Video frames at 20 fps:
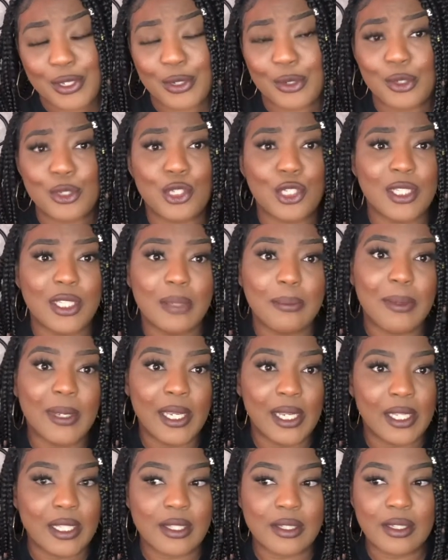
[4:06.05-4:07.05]
You know, it just
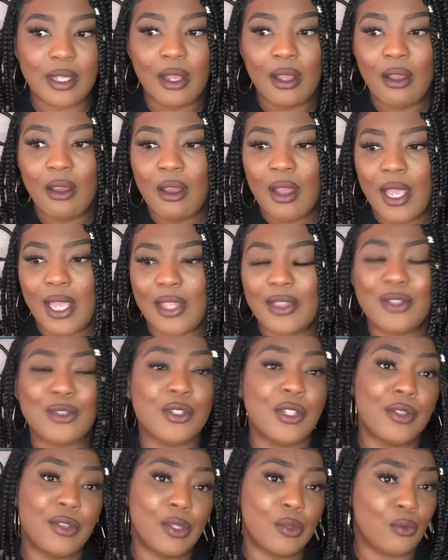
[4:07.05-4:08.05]
depends. And there's
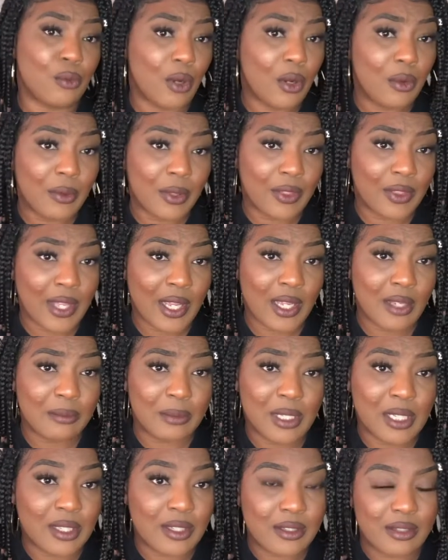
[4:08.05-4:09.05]
nothing wrong with that
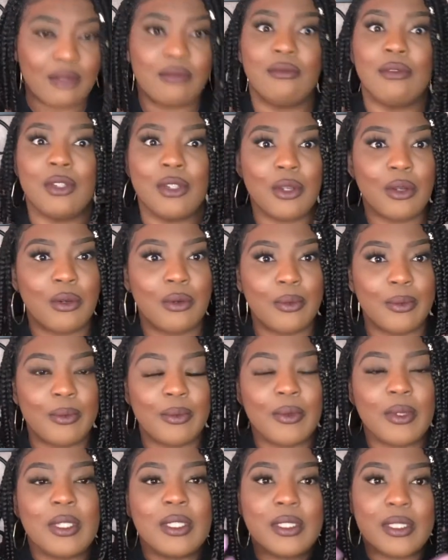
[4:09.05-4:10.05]
because, you know,
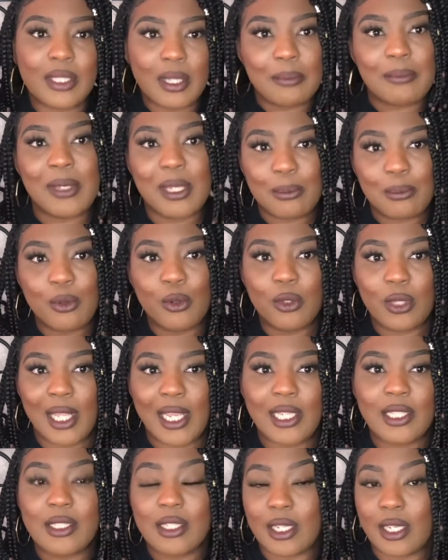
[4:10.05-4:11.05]
some people
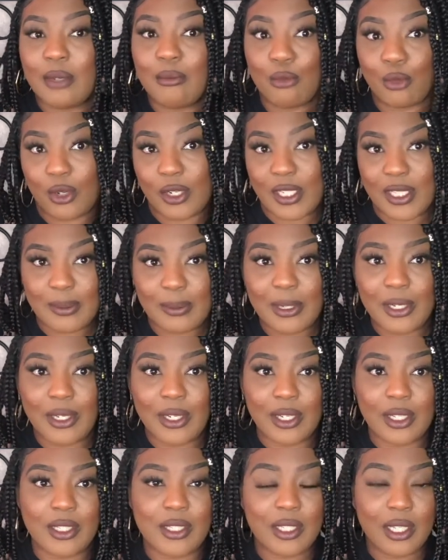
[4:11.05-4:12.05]
like to get more
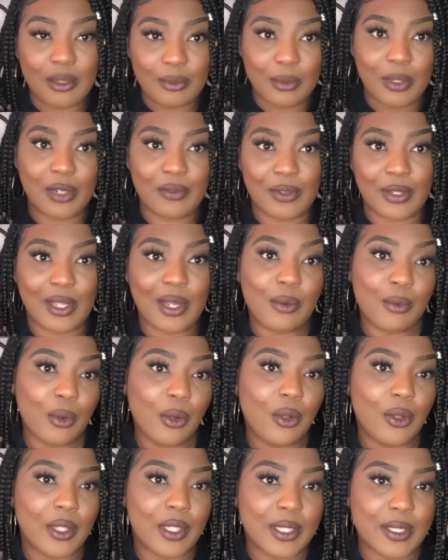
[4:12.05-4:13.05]
experience in whatever that
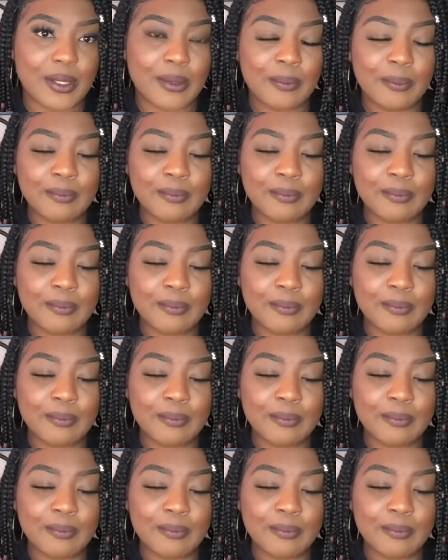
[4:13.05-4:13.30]
role is.